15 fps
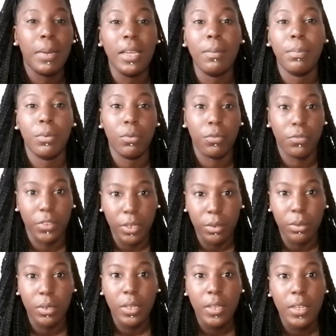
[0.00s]
people
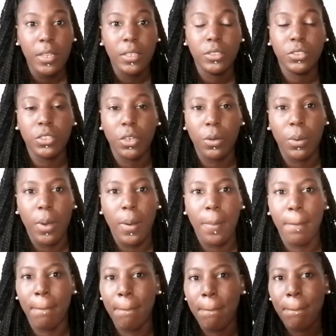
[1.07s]
feel?
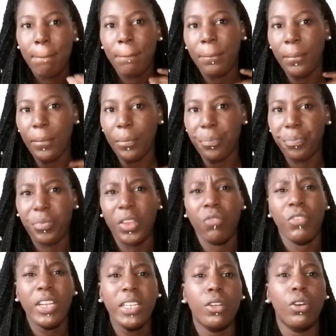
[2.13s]
So
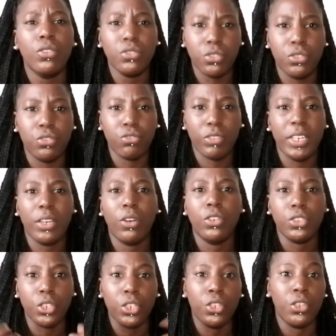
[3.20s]
really concentrate
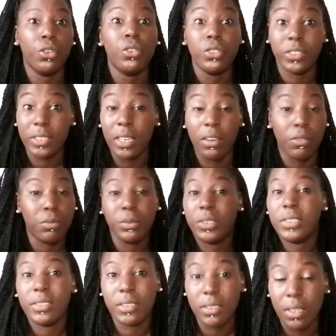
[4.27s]
on yourself, which
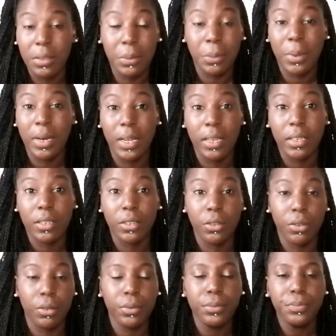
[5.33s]
is another why,
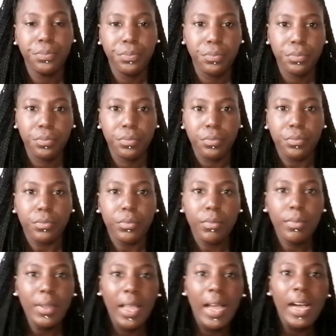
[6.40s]

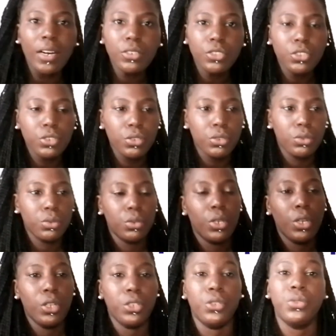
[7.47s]
How do
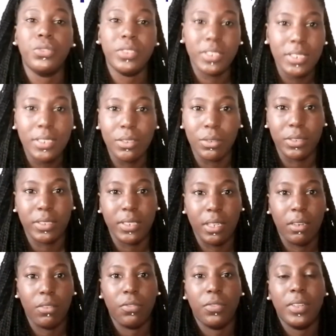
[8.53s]
you see
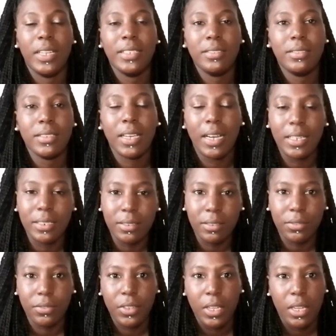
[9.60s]
yourself? Let's kind
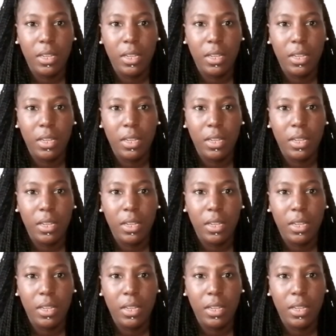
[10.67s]
of